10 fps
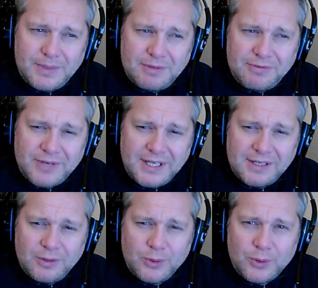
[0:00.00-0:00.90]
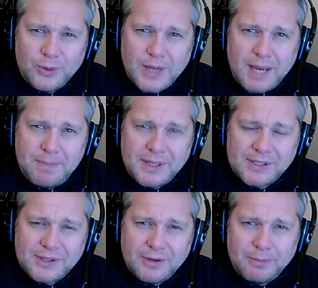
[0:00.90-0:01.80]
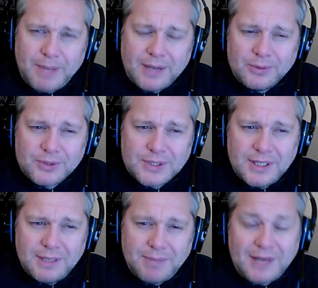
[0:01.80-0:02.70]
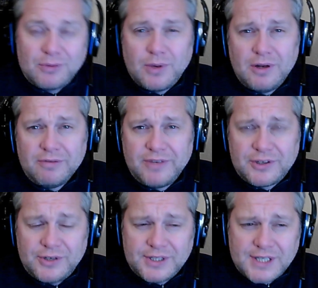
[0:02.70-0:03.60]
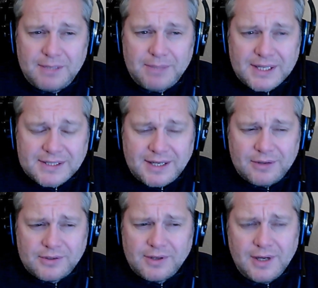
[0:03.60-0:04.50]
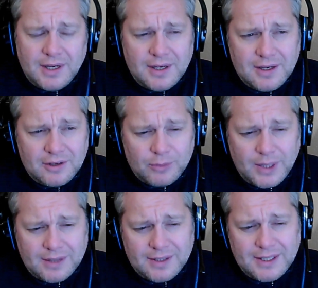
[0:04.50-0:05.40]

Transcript: fleet or epic style battles, hence why I love Victory at Sea and Black Sails as well.